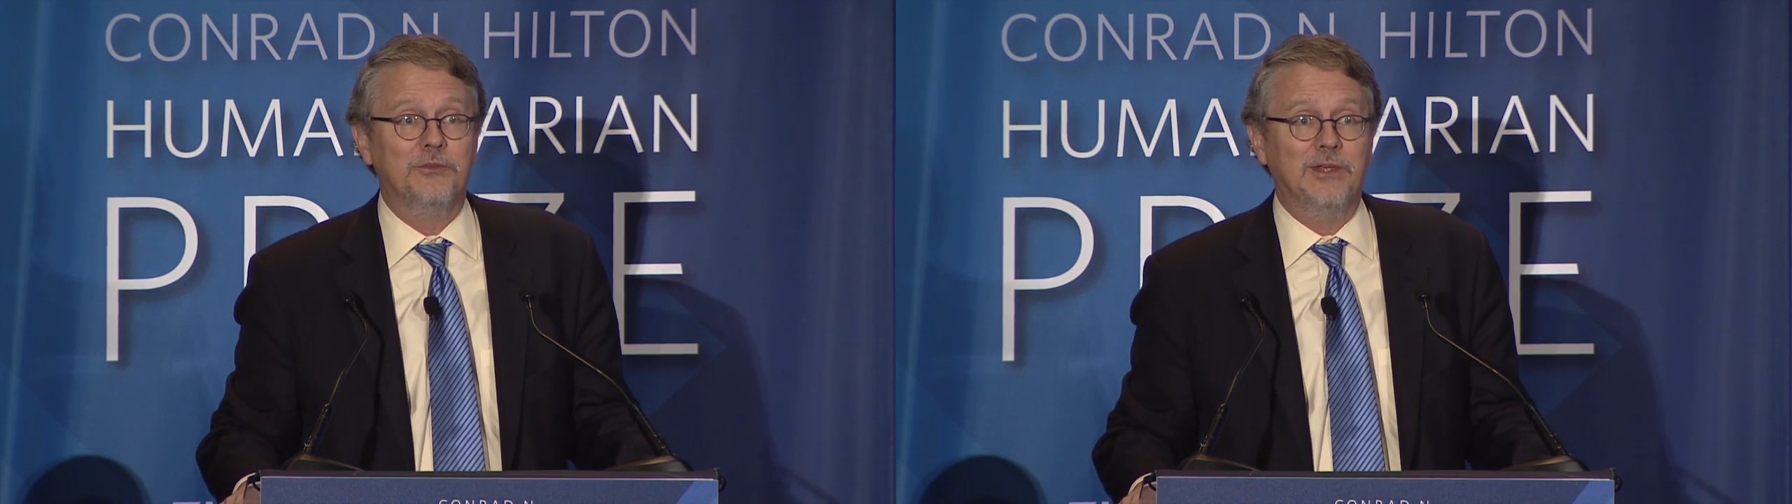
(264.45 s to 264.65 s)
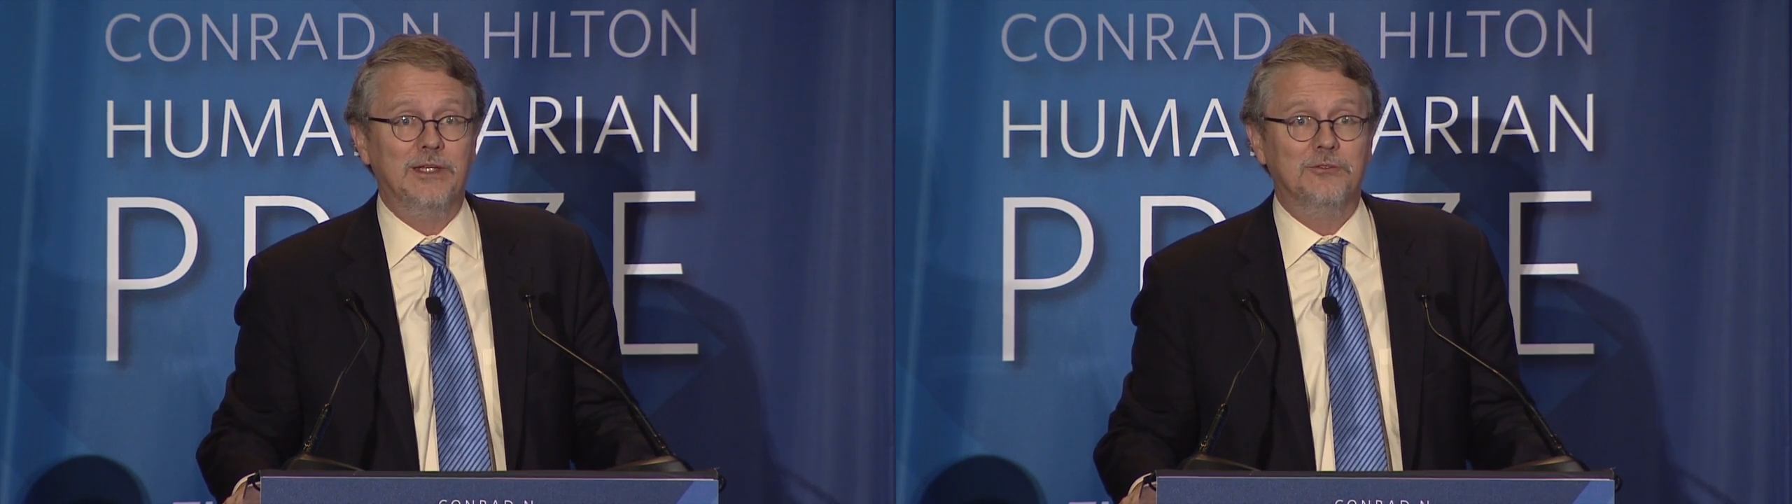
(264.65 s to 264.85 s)

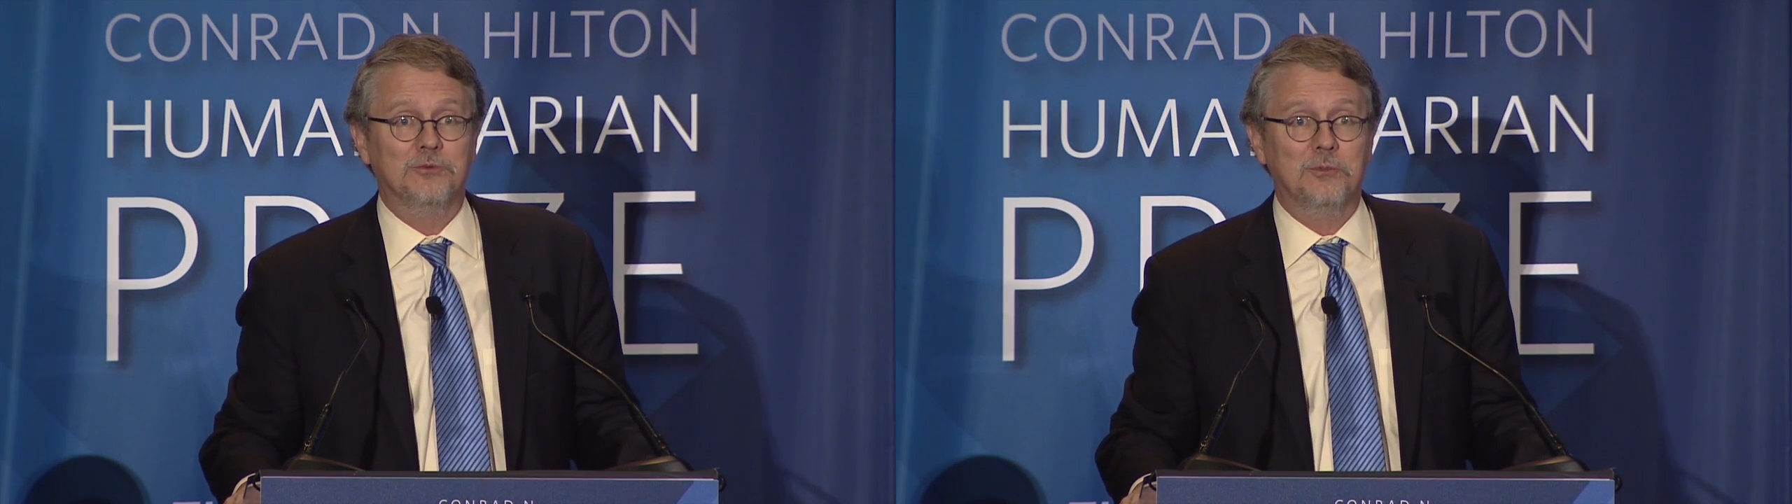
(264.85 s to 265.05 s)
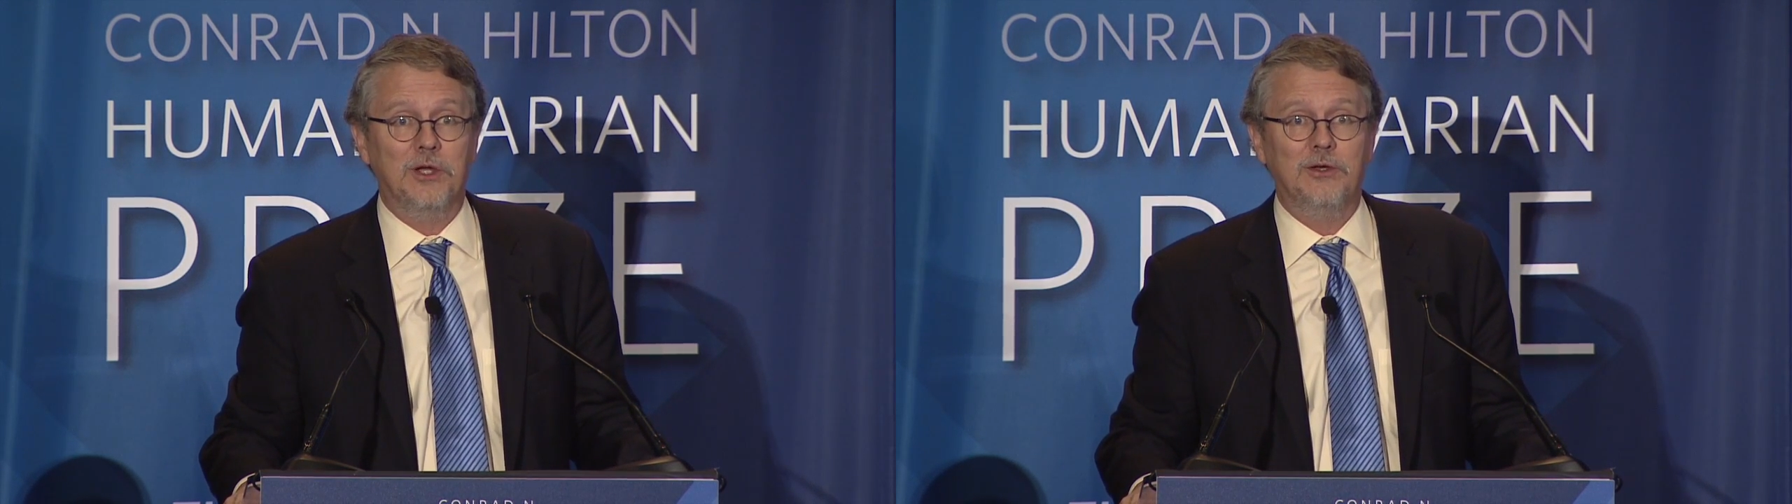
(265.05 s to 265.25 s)
thanks
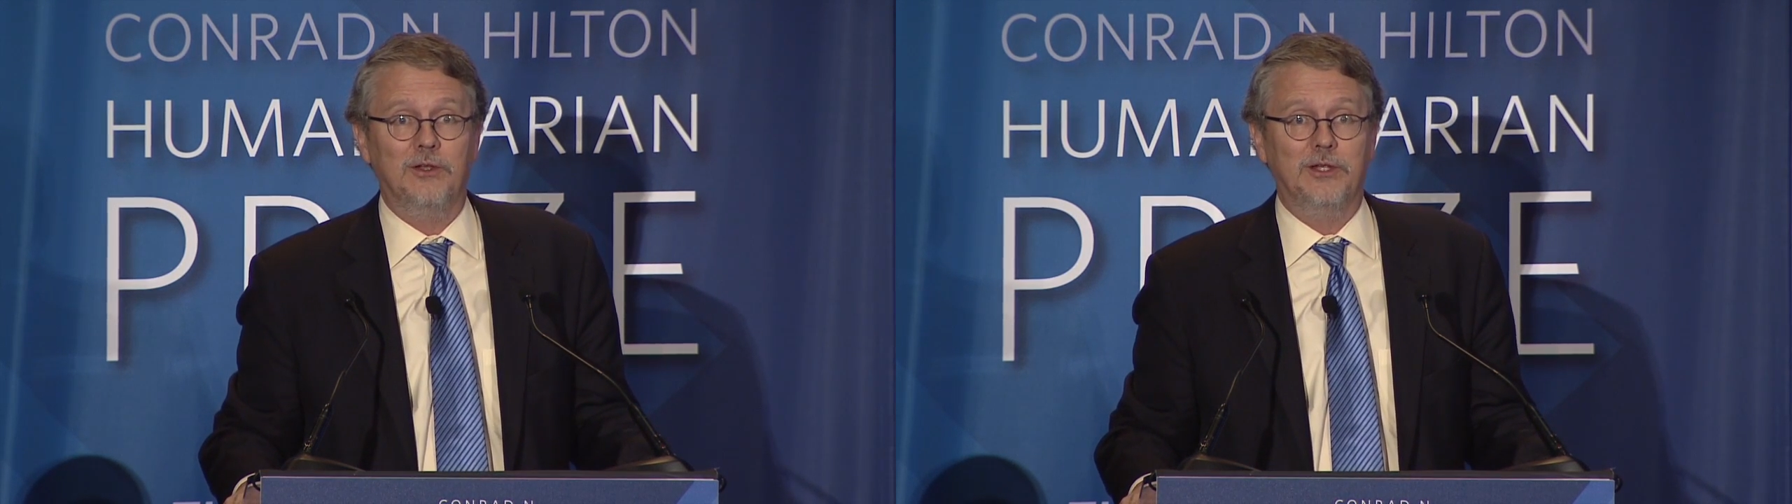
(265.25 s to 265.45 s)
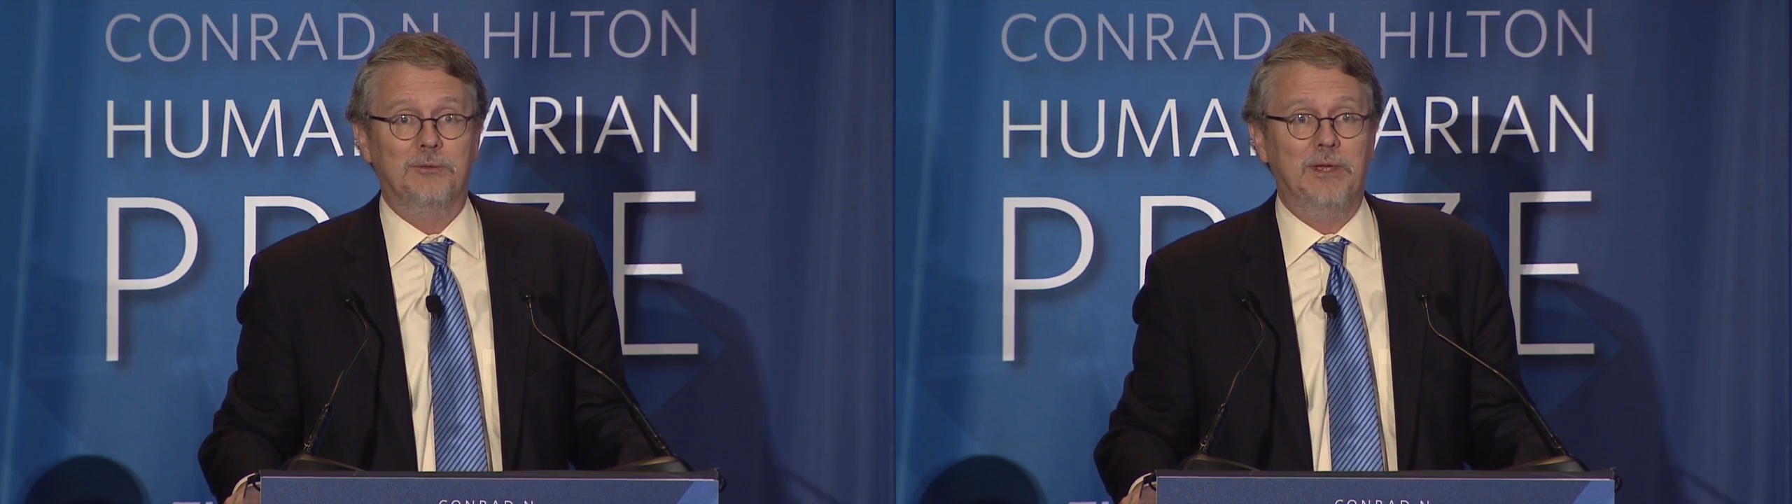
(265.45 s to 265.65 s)
for my
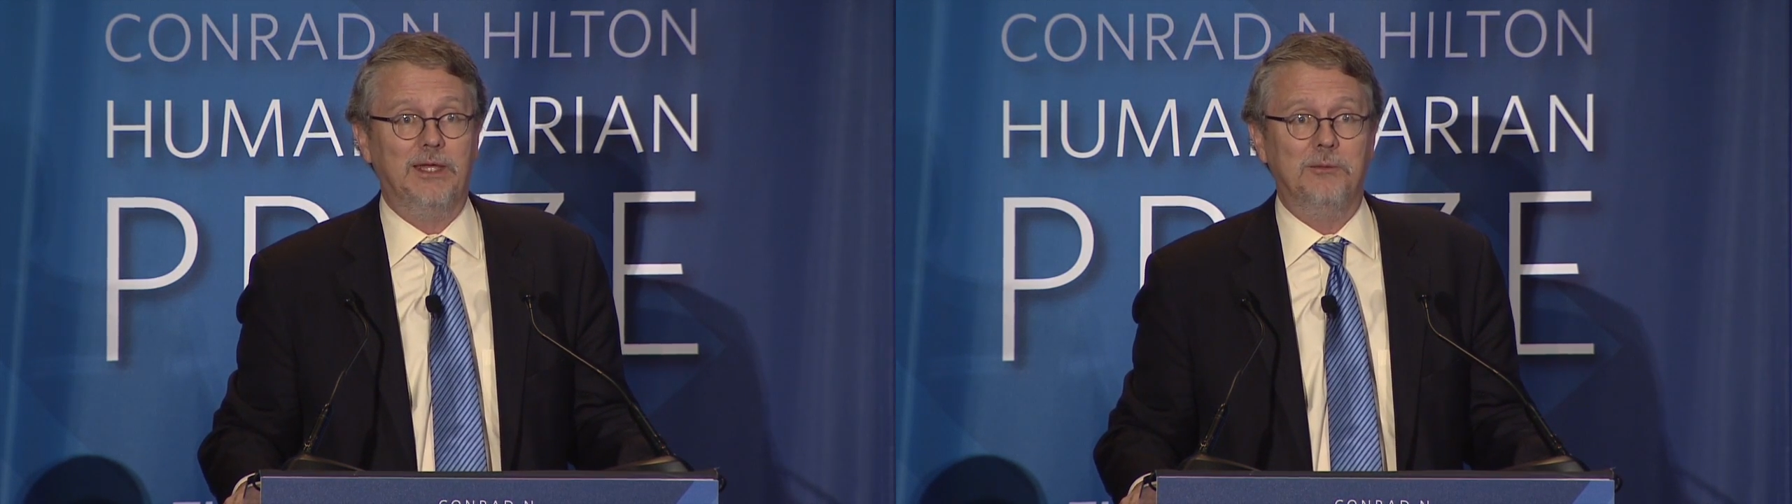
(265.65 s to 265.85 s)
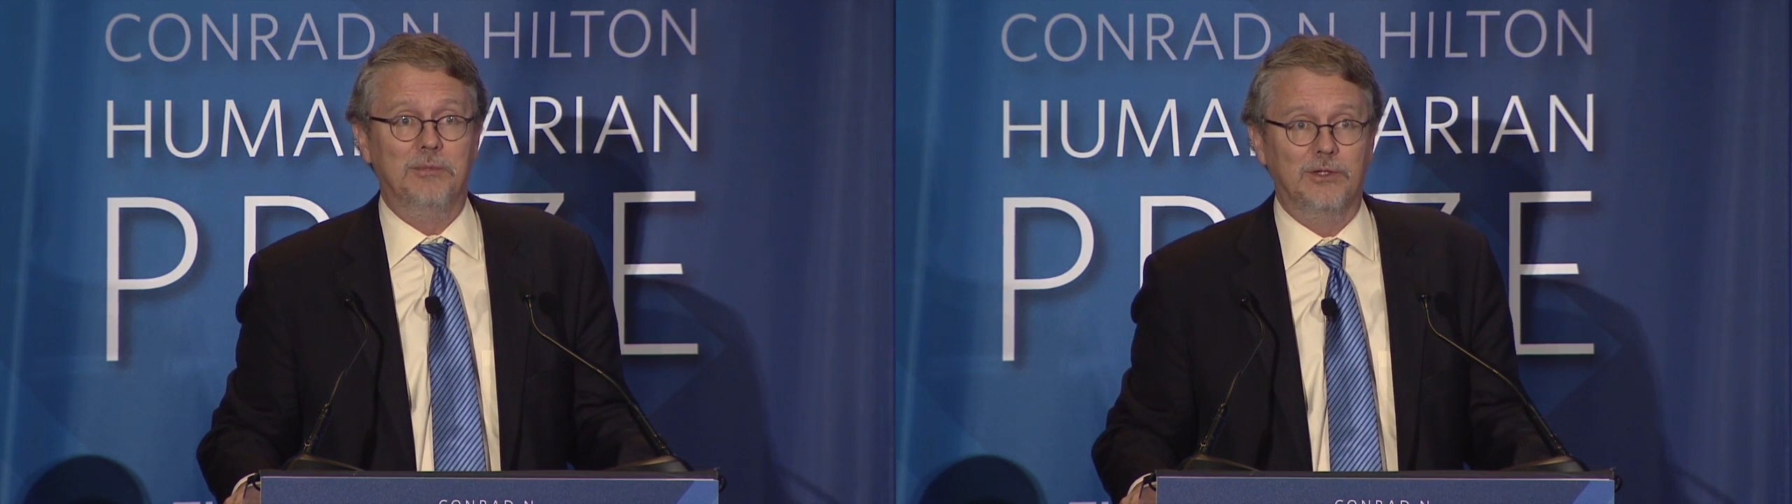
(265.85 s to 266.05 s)
colleague
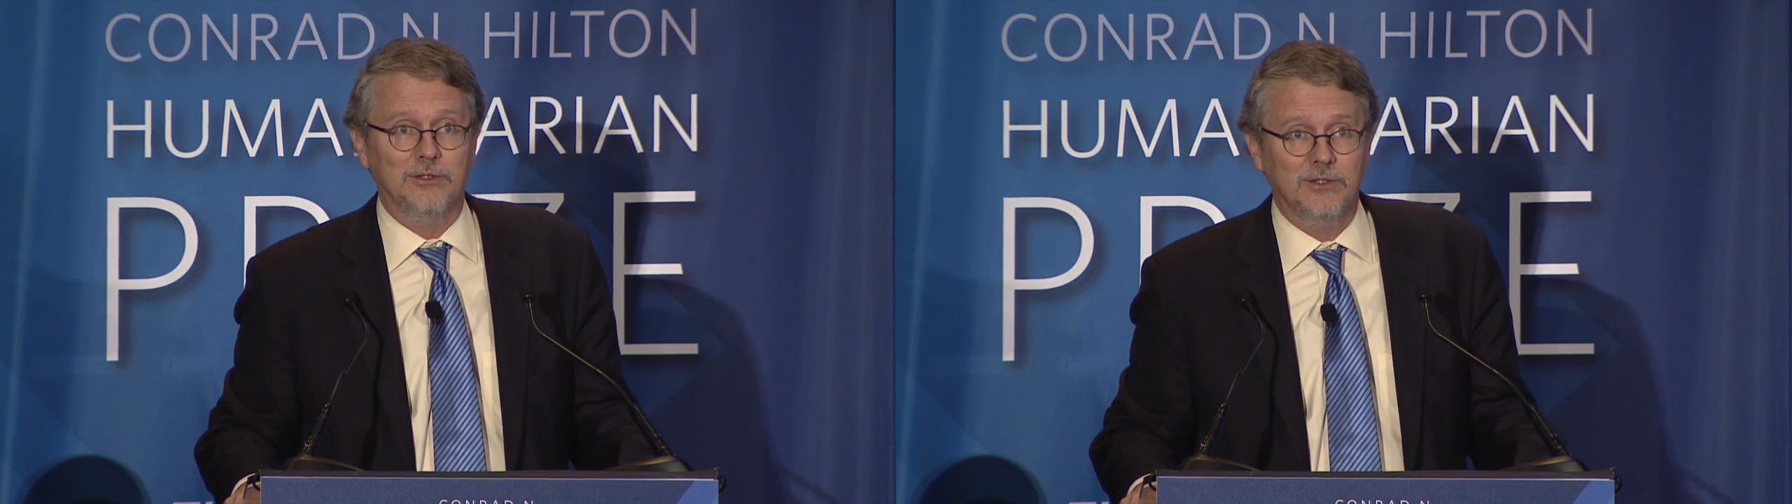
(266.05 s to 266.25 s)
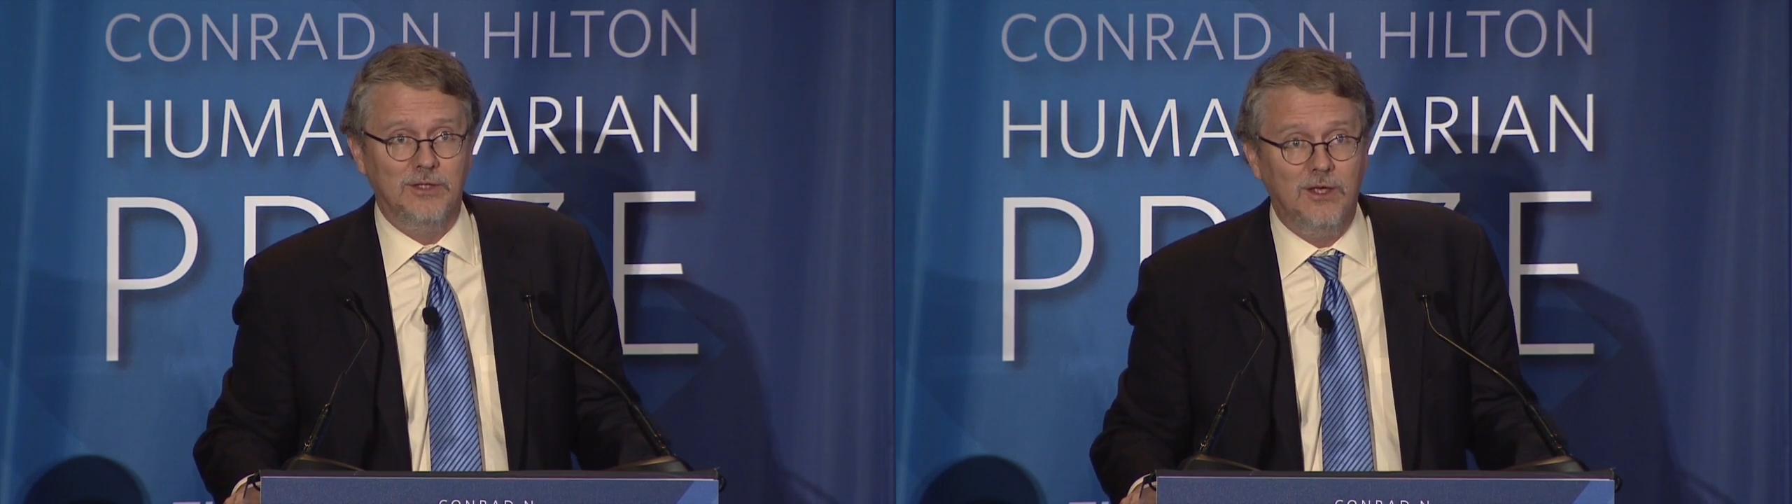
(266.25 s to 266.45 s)
Maggie Miller,